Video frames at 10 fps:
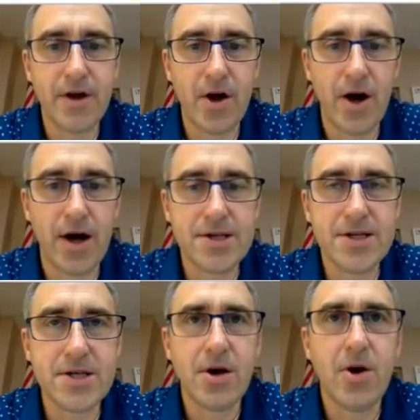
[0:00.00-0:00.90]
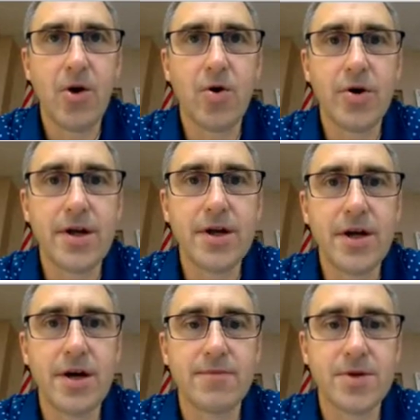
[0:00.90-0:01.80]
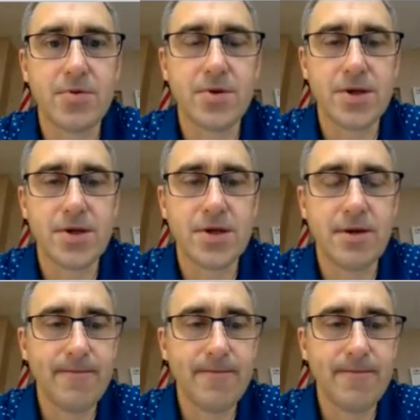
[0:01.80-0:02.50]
costs or income sources.